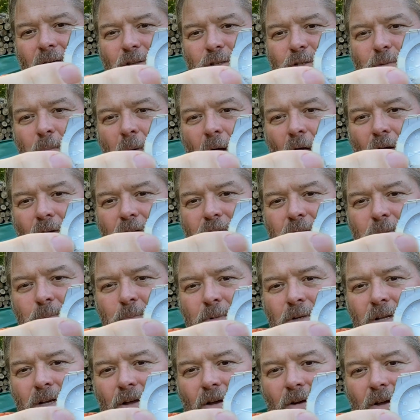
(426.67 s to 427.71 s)
smaller
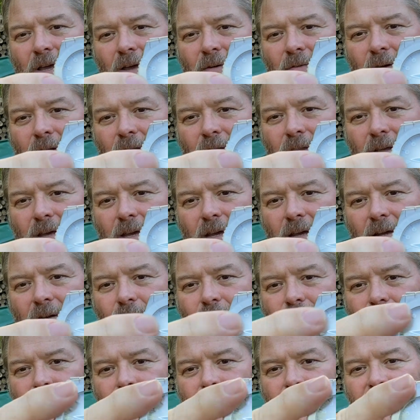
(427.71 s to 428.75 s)
still given the
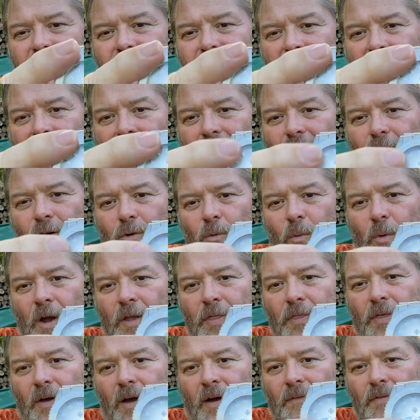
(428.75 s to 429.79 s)
standard
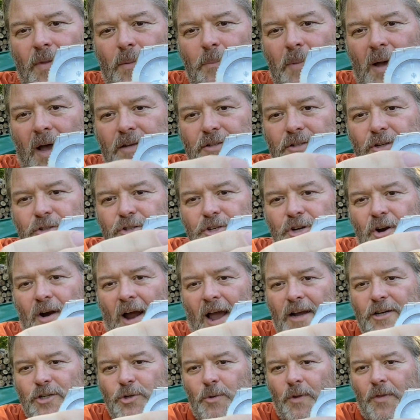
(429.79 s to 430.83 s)
width of the bezel. So your
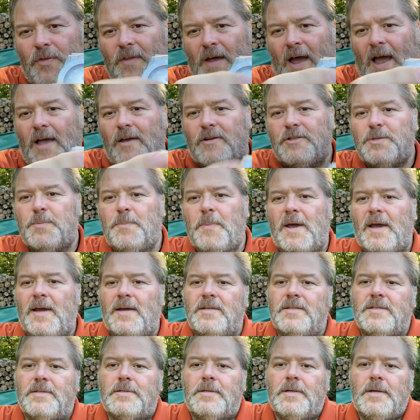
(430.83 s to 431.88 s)
actual dial
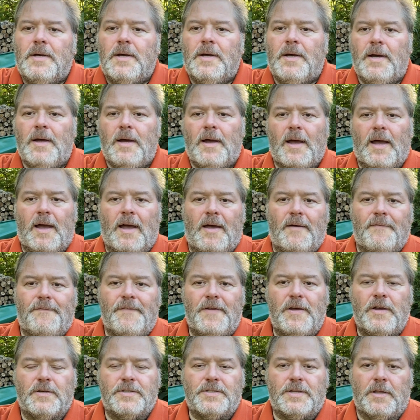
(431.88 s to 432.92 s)
space
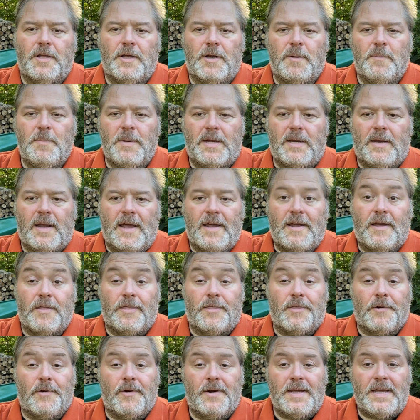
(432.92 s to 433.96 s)
feels a little bit like a
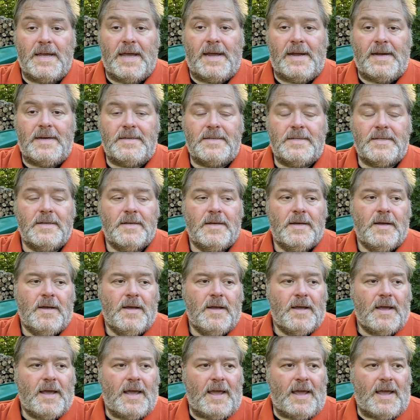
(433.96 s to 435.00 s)
38.
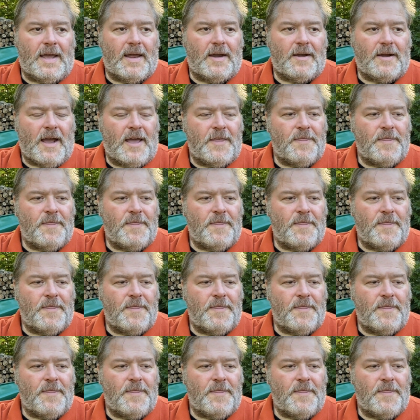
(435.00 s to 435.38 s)
And I